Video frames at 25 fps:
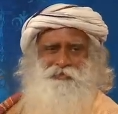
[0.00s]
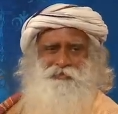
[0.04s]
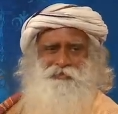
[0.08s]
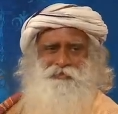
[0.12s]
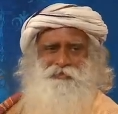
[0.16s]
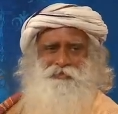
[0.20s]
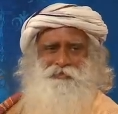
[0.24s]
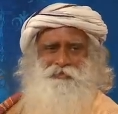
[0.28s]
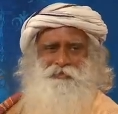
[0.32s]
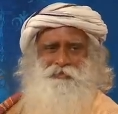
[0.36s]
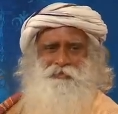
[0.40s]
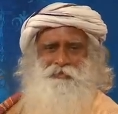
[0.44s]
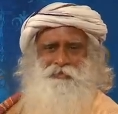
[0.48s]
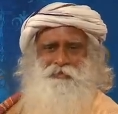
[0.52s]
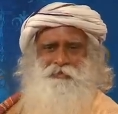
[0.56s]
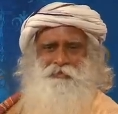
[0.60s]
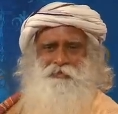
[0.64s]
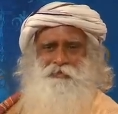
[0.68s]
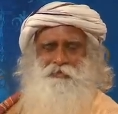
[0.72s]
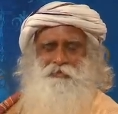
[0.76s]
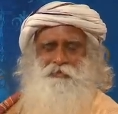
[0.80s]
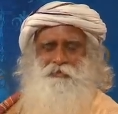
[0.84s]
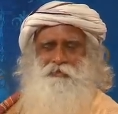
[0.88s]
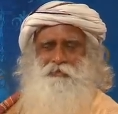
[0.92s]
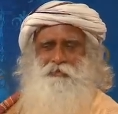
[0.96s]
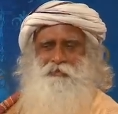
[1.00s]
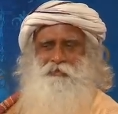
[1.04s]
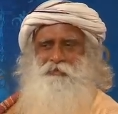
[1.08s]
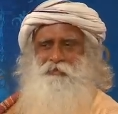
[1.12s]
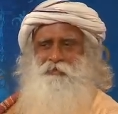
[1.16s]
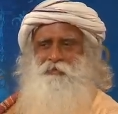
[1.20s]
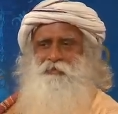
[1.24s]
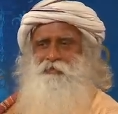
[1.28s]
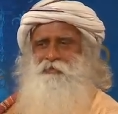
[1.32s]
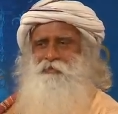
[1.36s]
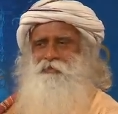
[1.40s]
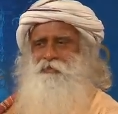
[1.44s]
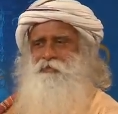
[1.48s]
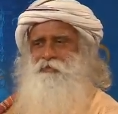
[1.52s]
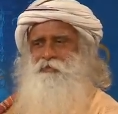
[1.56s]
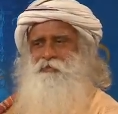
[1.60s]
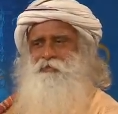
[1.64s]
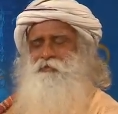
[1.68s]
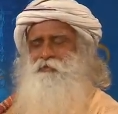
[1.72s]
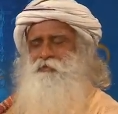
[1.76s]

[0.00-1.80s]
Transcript: Nobody speaks.